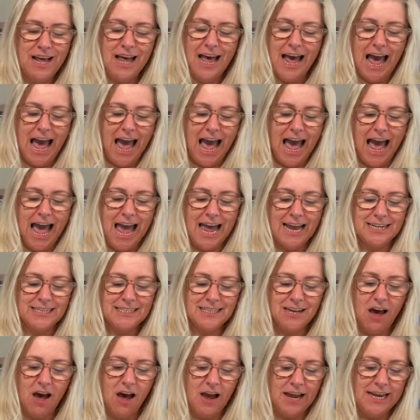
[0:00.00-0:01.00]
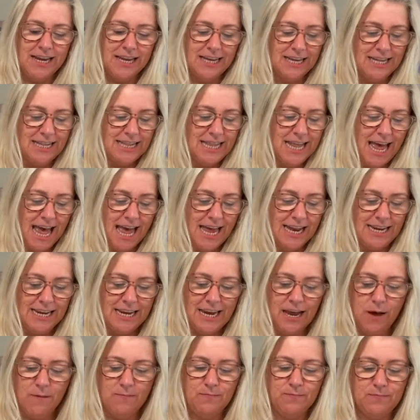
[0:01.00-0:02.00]
and I can then
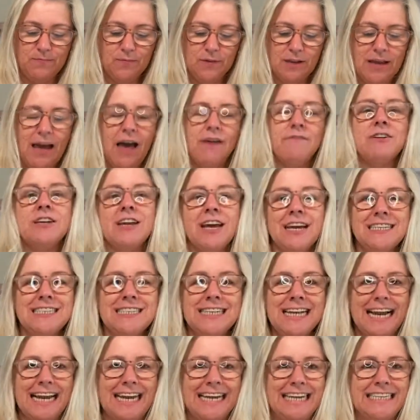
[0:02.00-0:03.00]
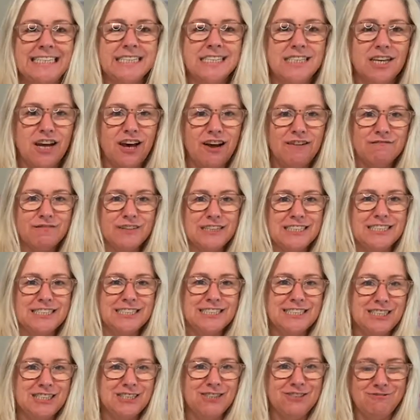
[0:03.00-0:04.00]
have a nice clean surface
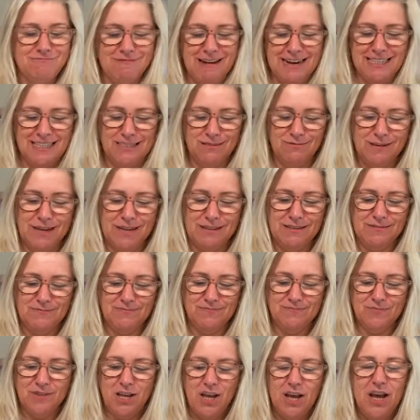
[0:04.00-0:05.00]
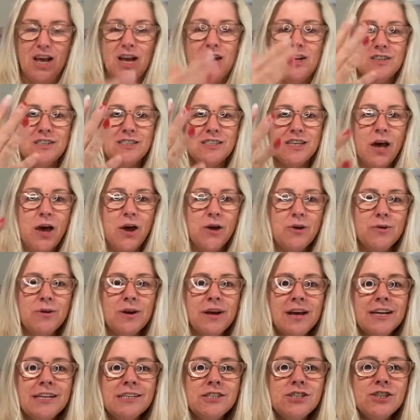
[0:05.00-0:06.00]
to do the rest with. So
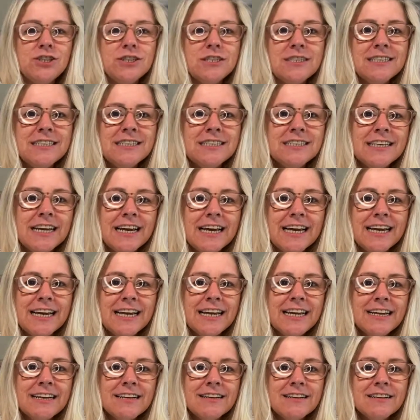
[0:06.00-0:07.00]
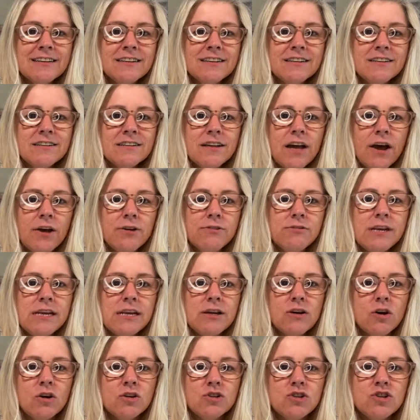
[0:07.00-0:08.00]
as you can see, only
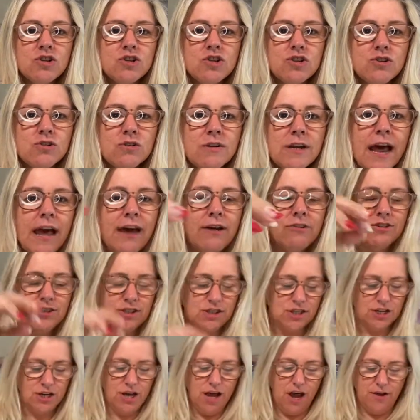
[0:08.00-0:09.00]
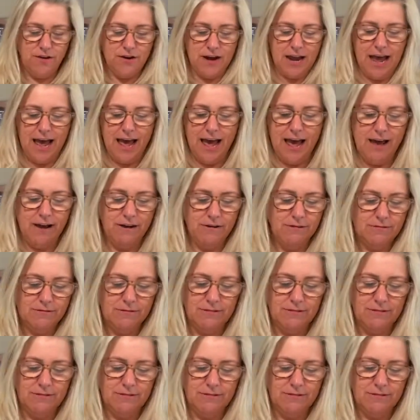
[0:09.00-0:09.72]
got 2 nails to go now.